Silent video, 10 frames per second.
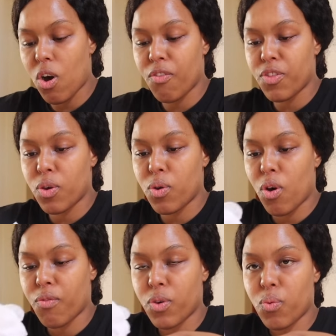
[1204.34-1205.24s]
of
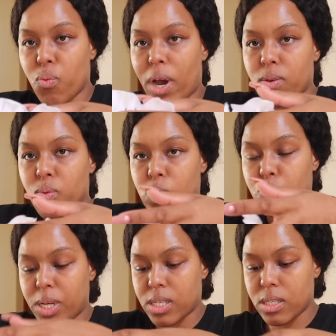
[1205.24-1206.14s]
the white rose
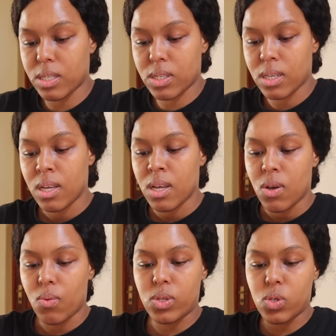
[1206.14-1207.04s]
petals
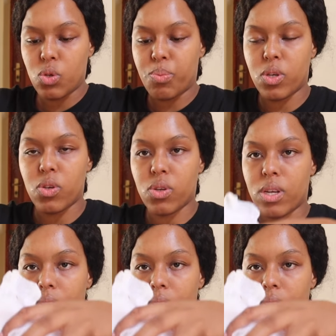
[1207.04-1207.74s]
was super cute. I